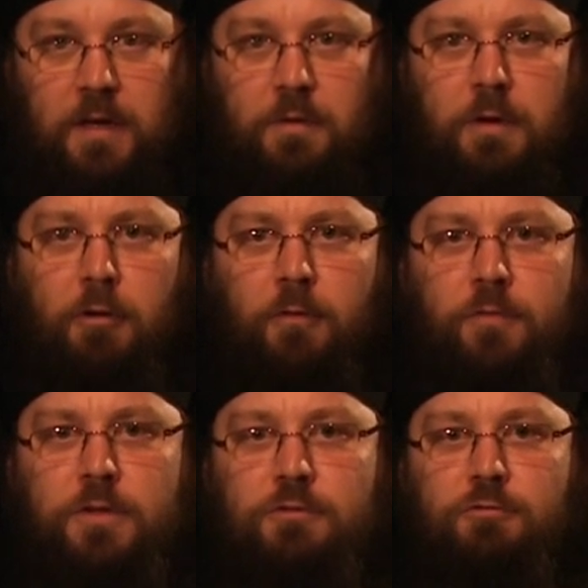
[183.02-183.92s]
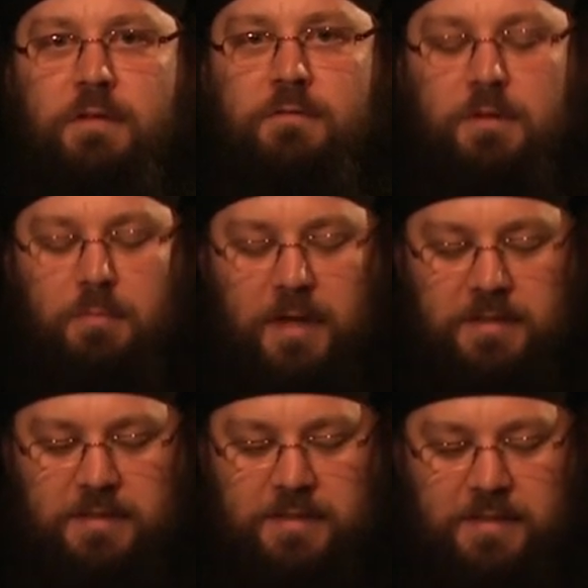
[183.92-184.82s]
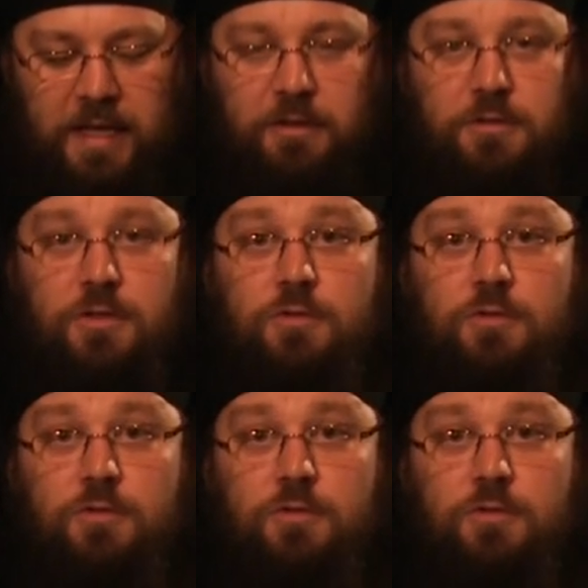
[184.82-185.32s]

We are often driven by the desire to